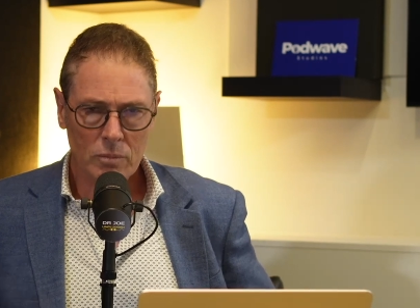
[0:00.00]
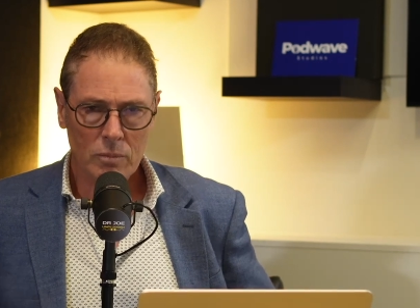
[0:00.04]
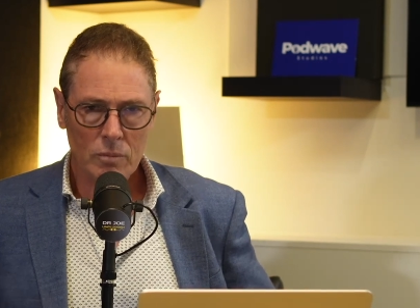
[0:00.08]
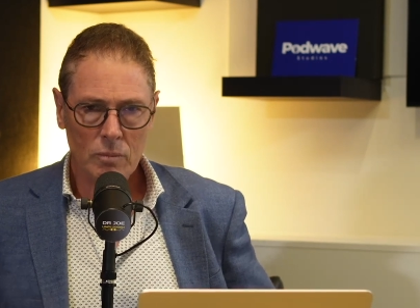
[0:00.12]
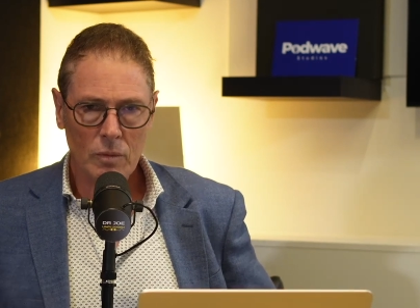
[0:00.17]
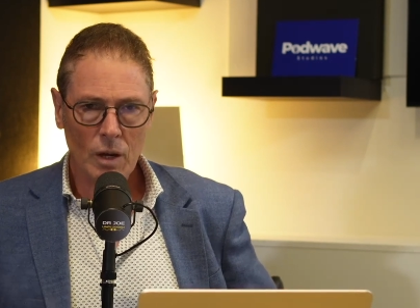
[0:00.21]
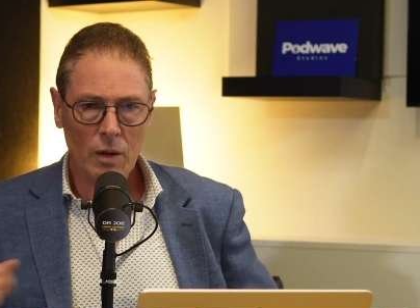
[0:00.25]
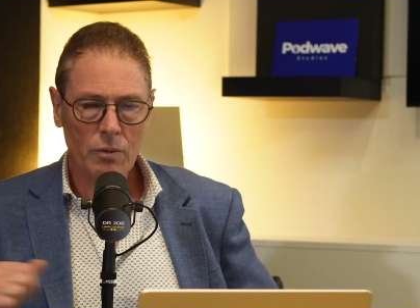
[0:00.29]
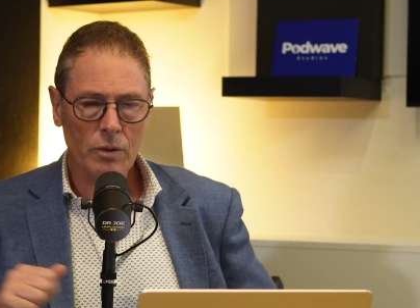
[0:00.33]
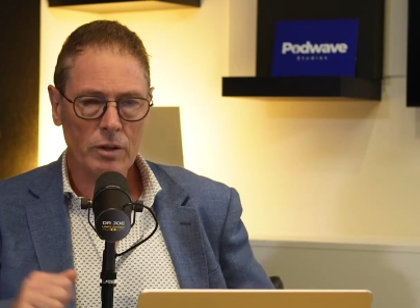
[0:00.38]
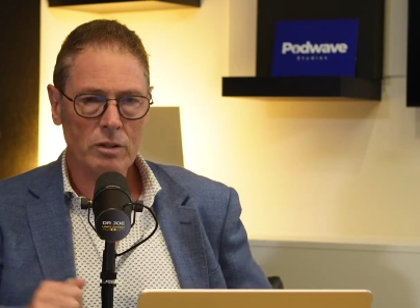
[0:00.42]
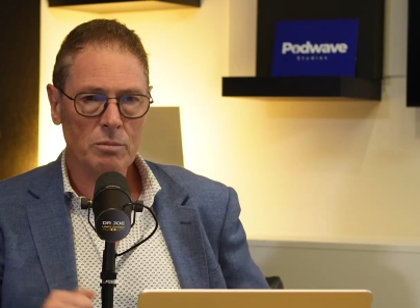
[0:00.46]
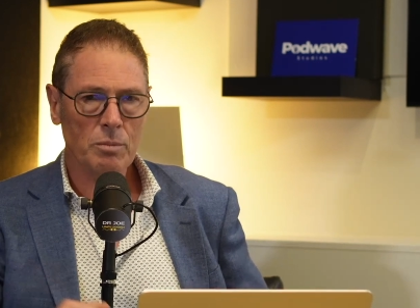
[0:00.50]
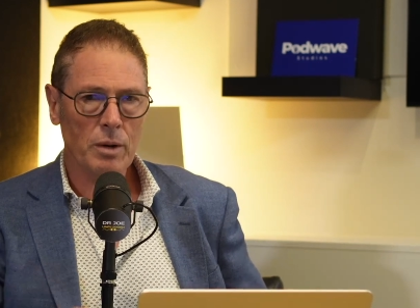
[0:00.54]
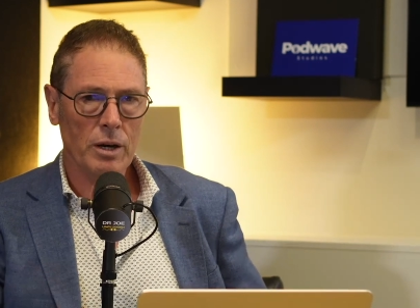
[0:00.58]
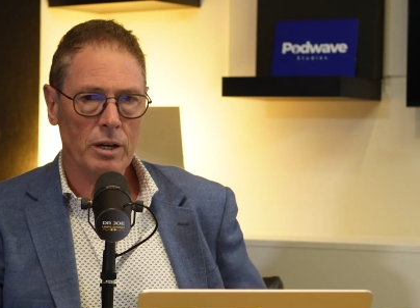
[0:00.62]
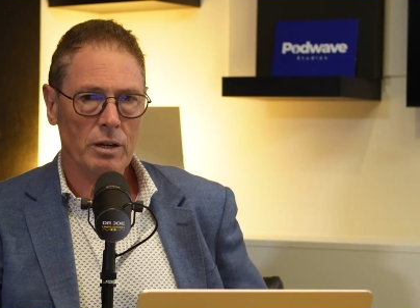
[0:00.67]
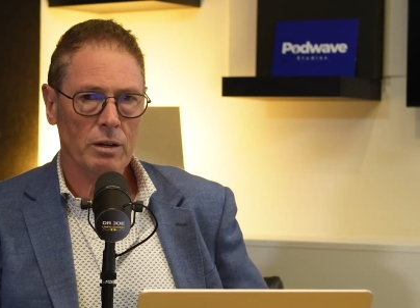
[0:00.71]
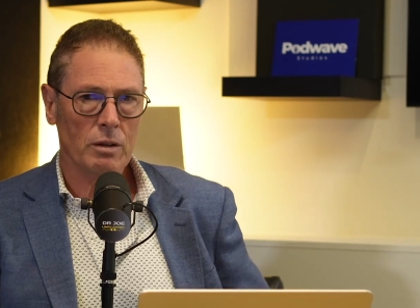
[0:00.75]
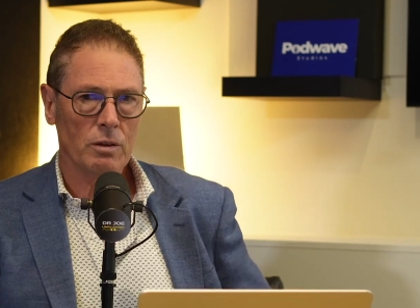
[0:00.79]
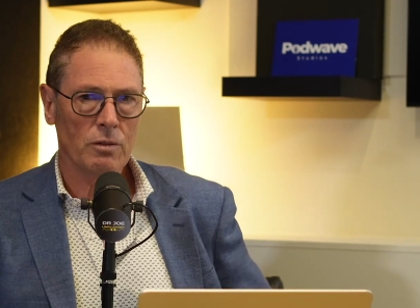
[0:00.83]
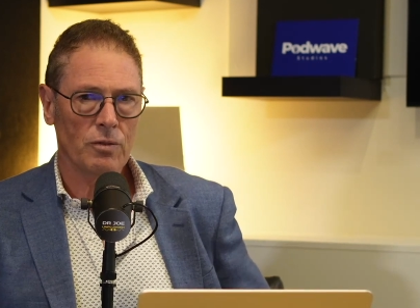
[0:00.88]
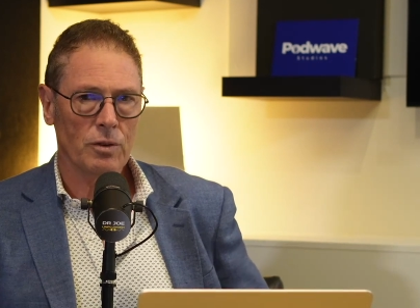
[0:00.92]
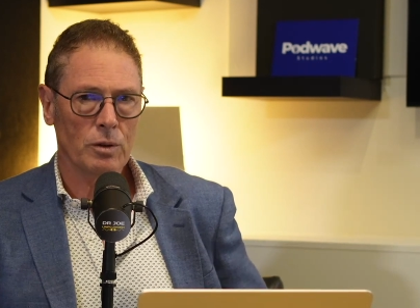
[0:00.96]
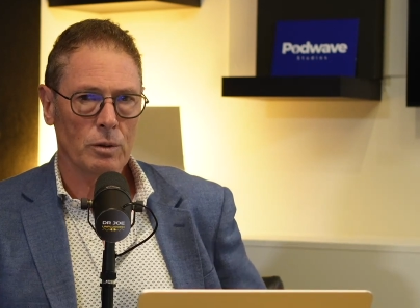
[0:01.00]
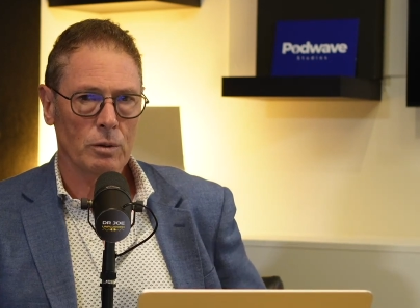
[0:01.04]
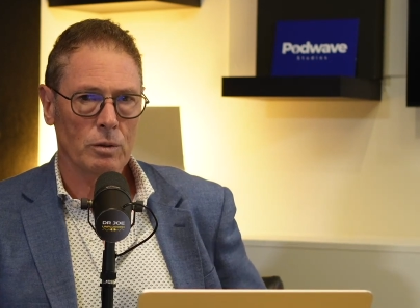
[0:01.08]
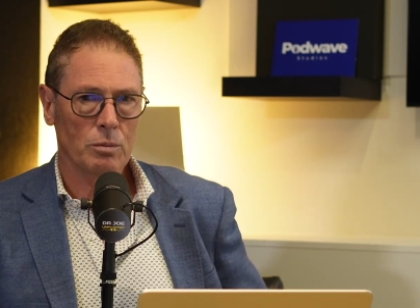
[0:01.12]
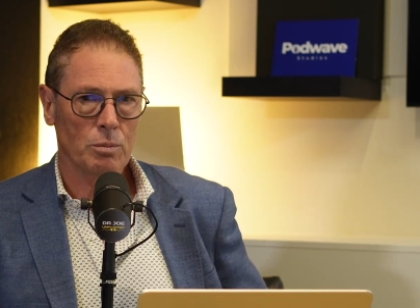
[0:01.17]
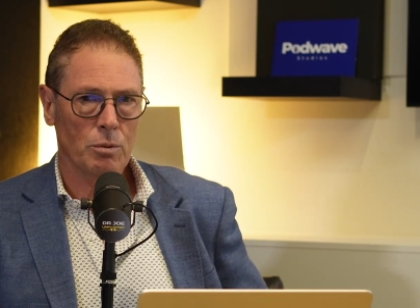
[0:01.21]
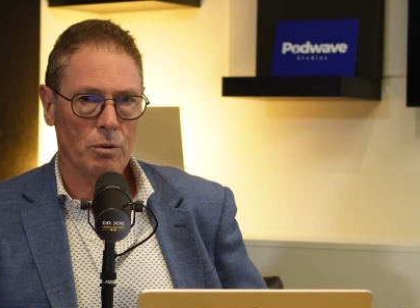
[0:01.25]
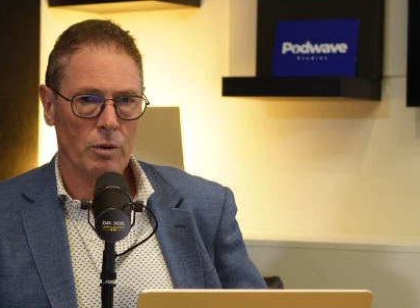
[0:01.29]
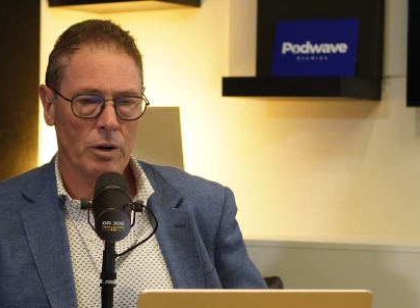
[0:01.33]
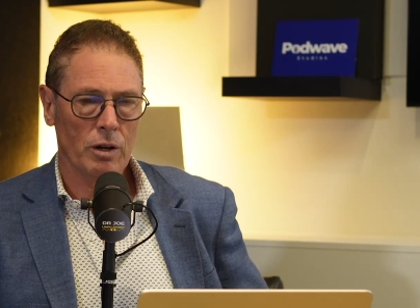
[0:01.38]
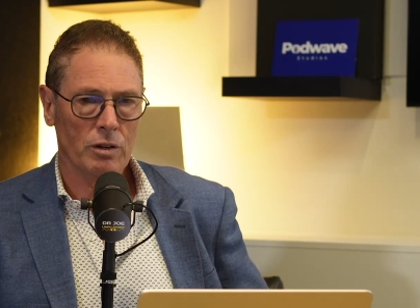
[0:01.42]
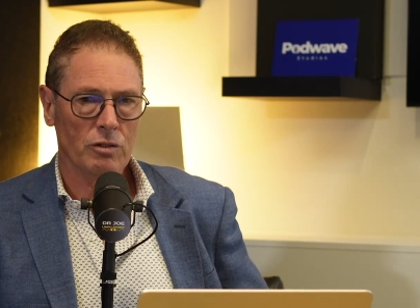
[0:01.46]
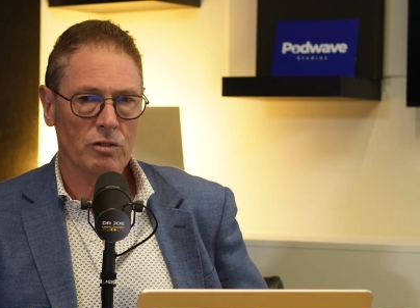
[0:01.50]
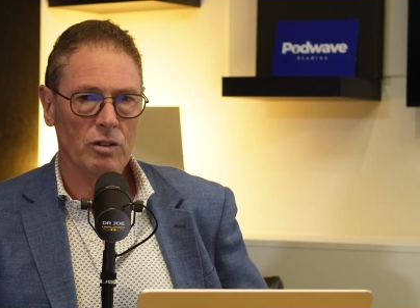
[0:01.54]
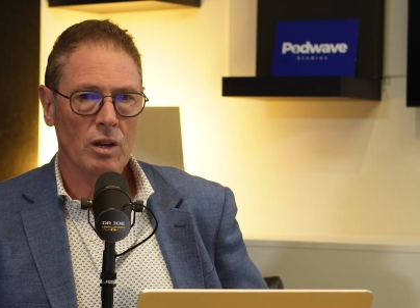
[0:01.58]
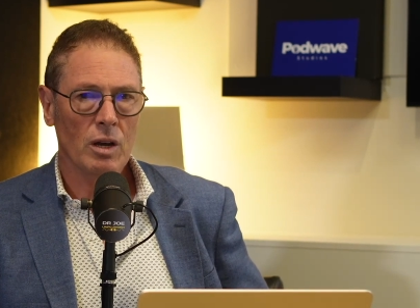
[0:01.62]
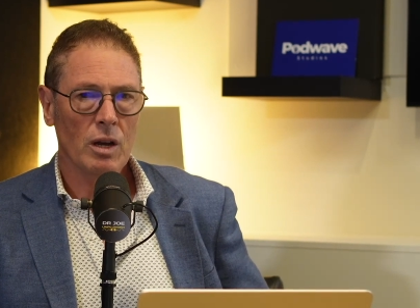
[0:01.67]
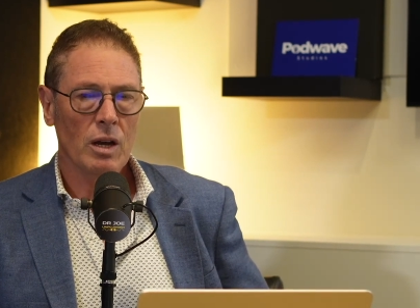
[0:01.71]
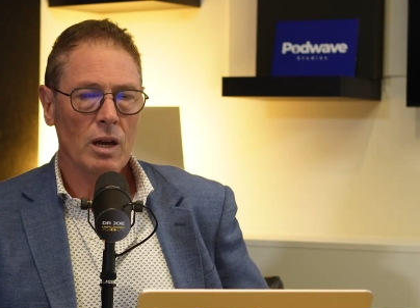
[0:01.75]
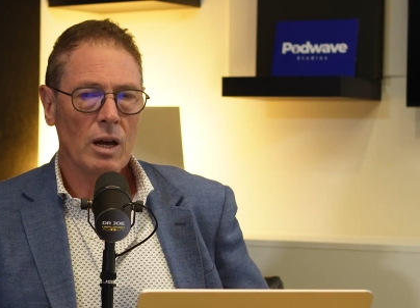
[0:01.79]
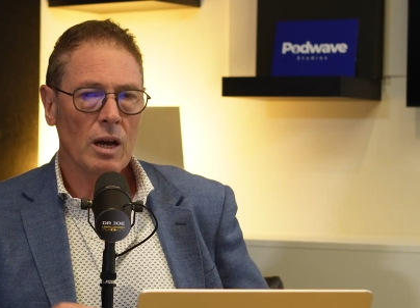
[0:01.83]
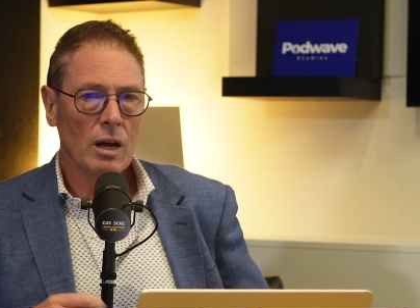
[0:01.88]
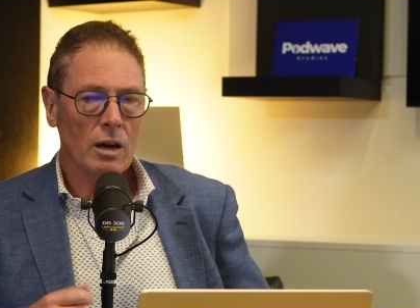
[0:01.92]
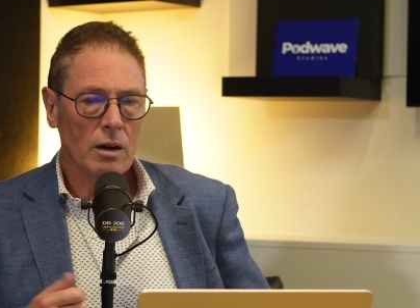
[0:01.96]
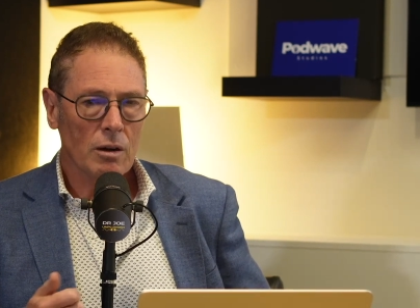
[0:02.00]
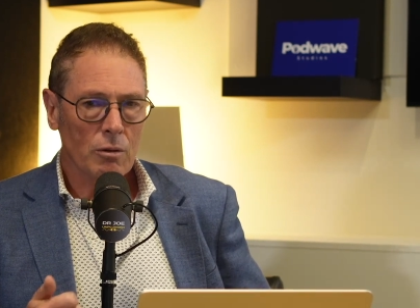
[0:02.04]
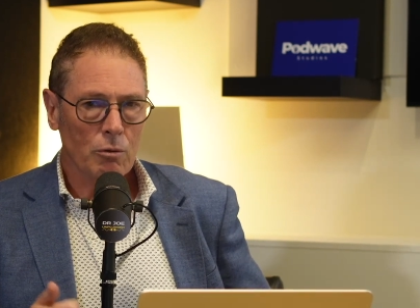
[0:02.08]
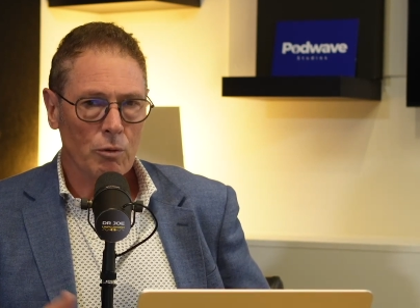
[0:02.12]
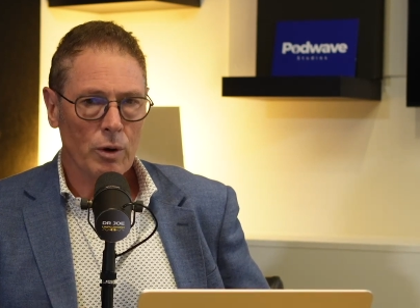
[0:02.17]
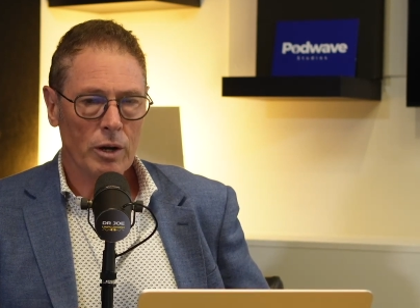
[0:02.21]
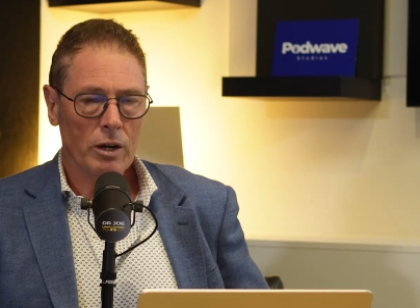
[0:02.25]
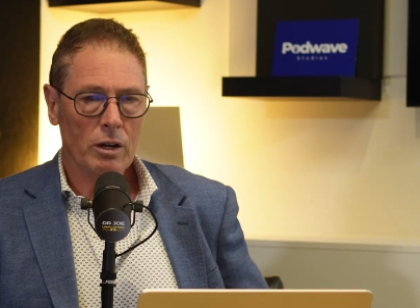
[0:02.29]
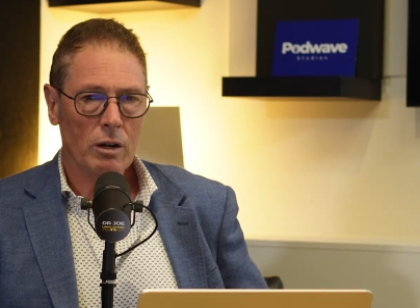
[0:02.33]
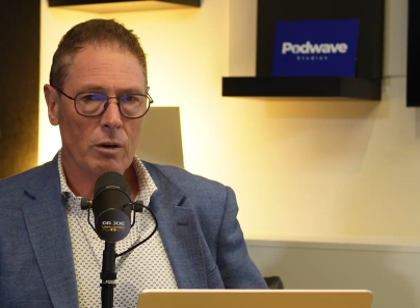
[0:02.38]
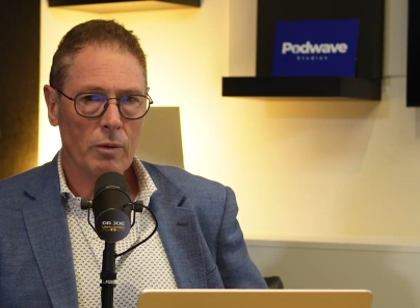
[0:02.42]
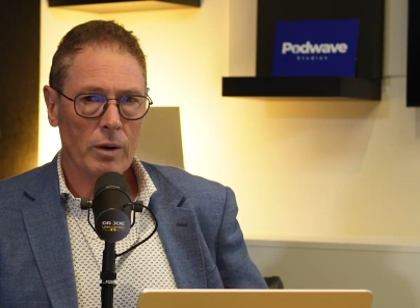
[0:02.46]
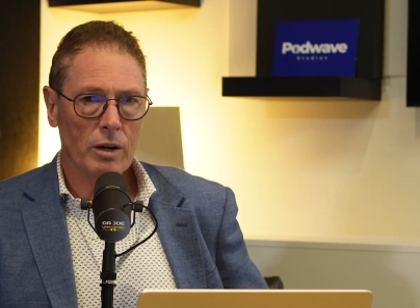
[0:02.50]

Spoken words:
that's making you feel depressed. Regular